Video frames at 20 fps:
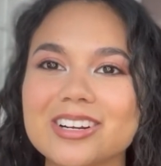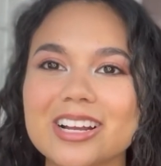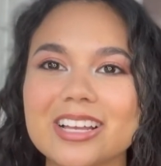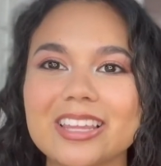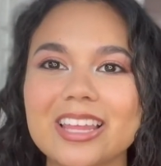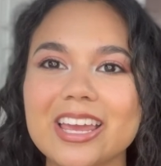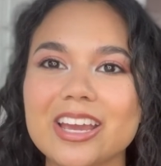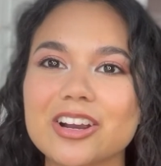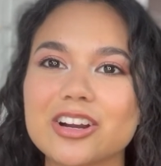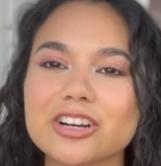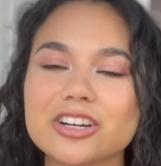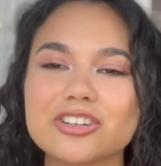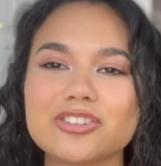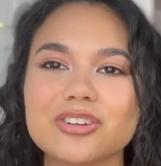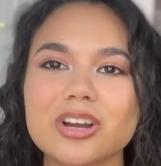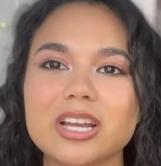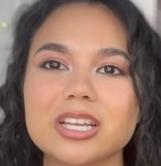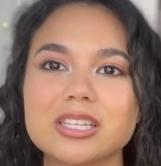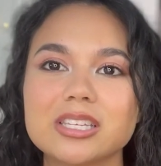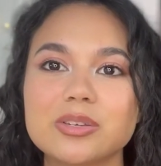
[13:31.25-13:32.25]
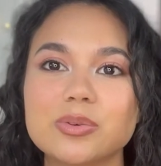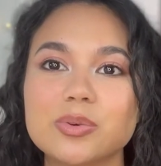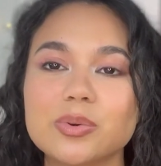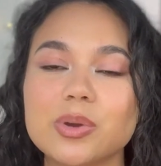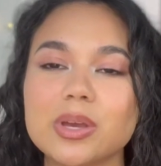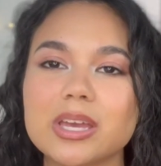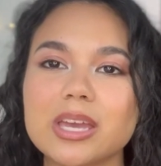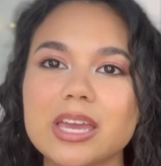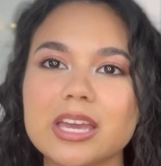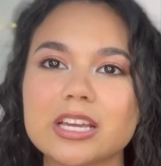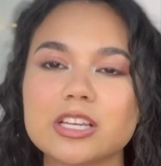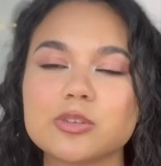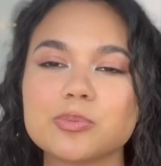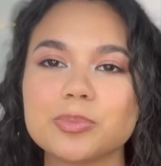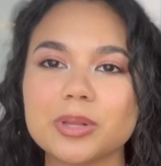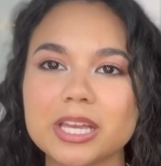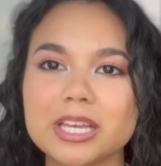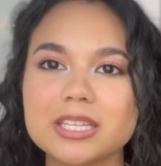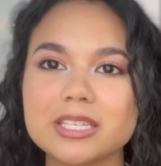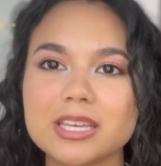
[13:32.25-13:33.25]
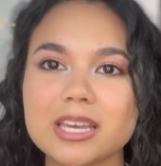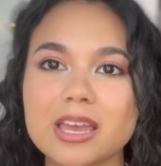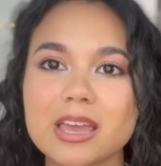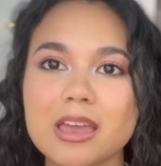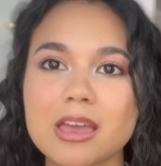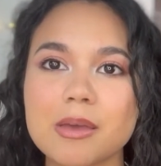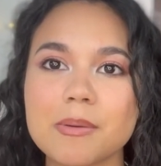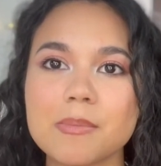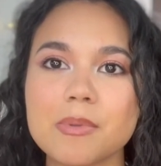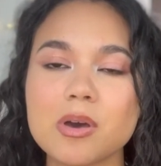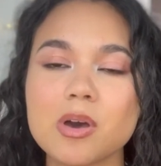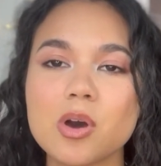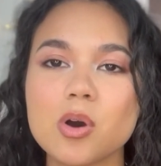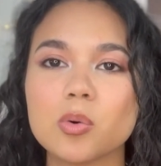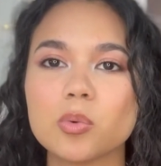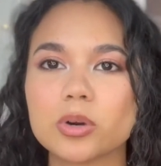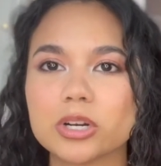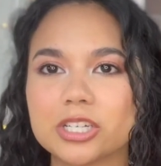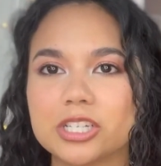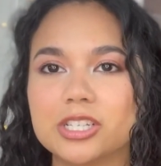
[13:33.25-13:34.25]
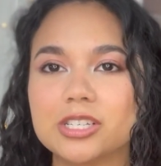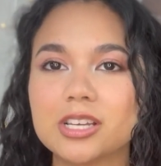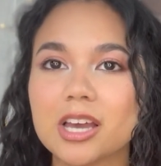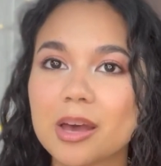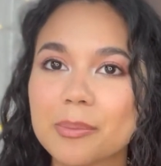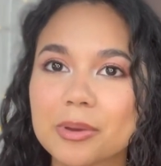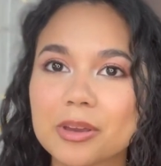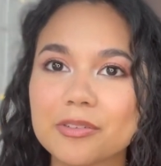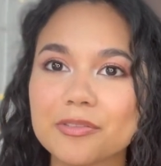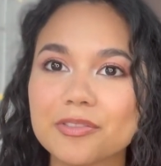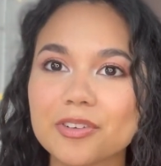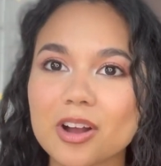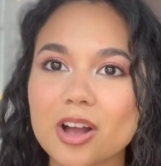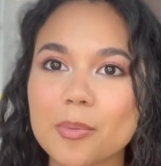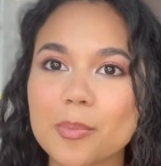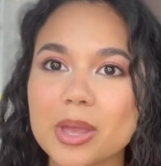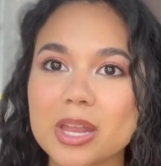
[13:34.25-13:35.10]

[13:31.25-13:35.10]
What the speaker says: I like her trying to explain to him where she's coming from,